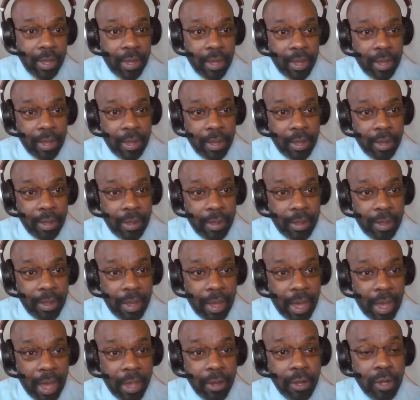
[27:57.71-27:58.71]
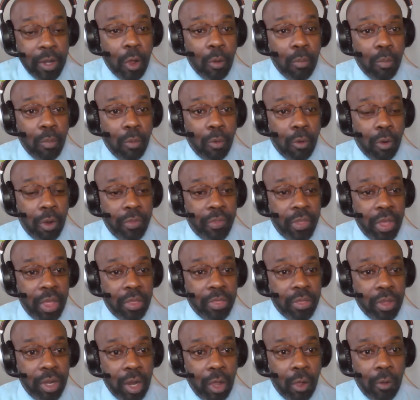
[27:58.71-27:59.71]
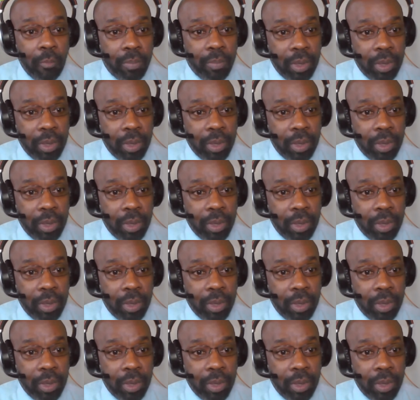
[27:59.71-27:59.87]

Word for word: Uh, I know more than the no